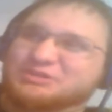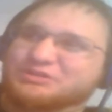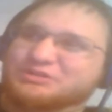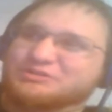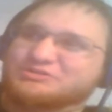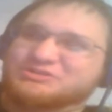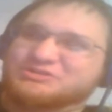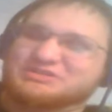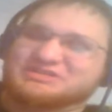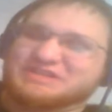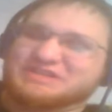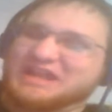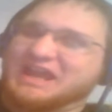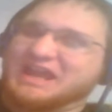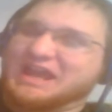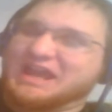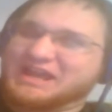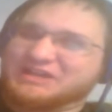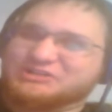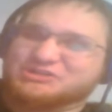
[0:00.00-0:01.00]
just
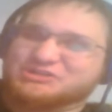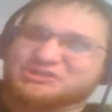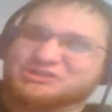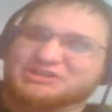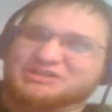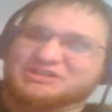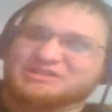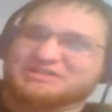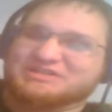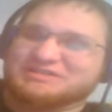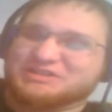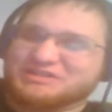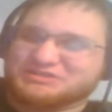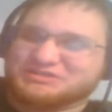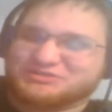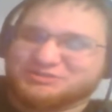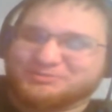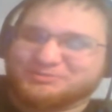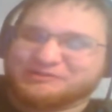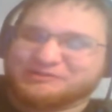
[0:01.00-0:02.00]
action
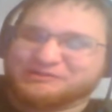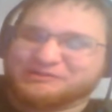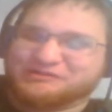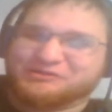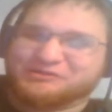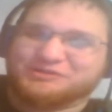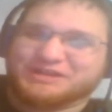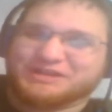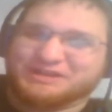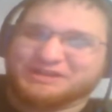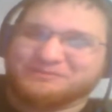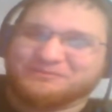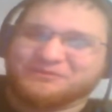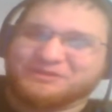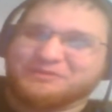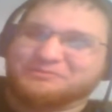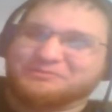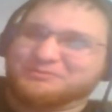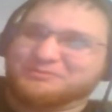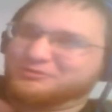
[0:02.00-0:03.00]
superhero type
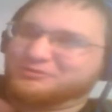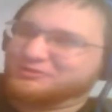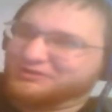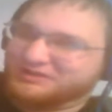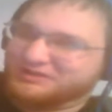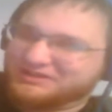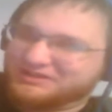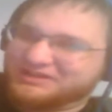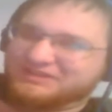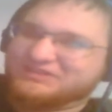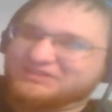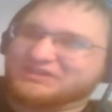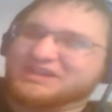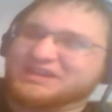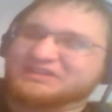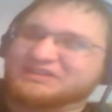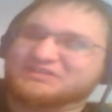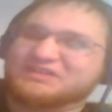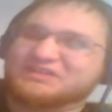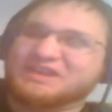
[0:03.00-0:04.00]
film, or in this
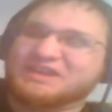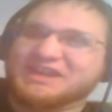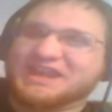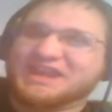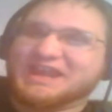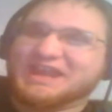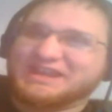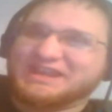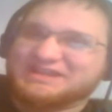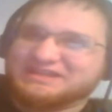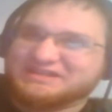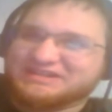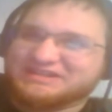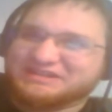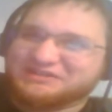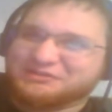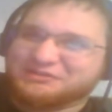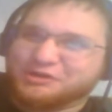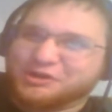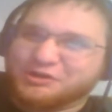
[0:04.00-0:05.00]
case,
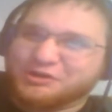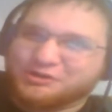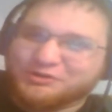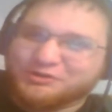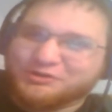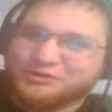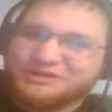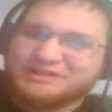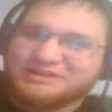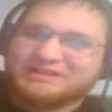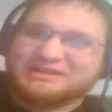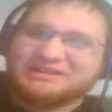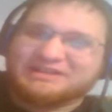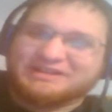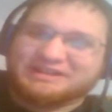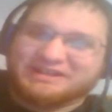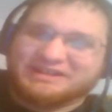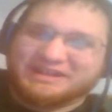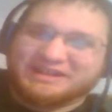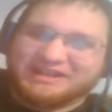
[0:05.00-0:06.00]
anti-hero,
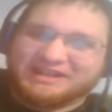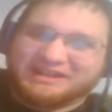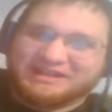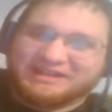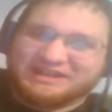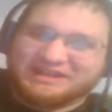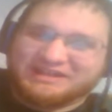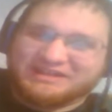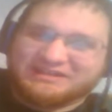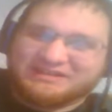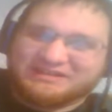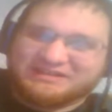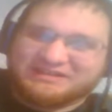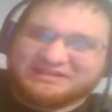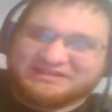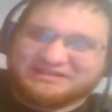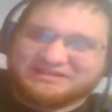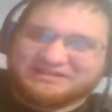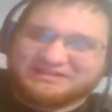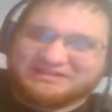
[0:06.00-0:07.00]
and at
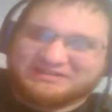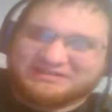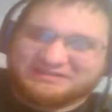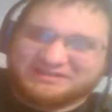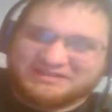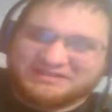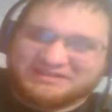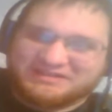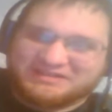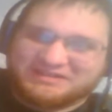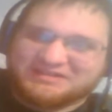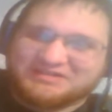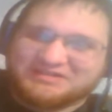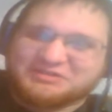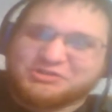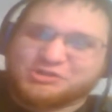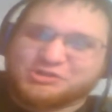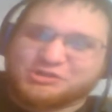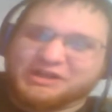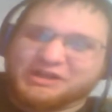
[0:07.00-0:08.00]
least it
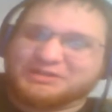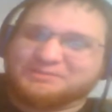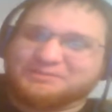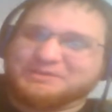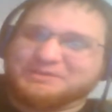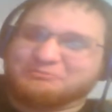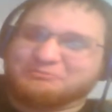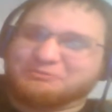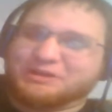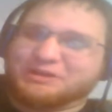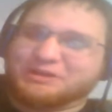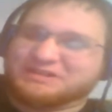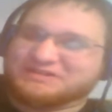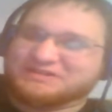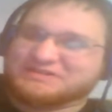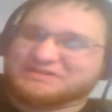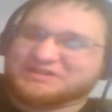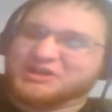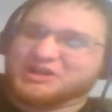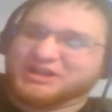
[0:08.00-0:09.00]
doesn't try to be what
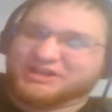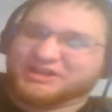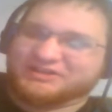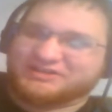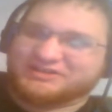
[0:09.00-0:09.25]
it's not.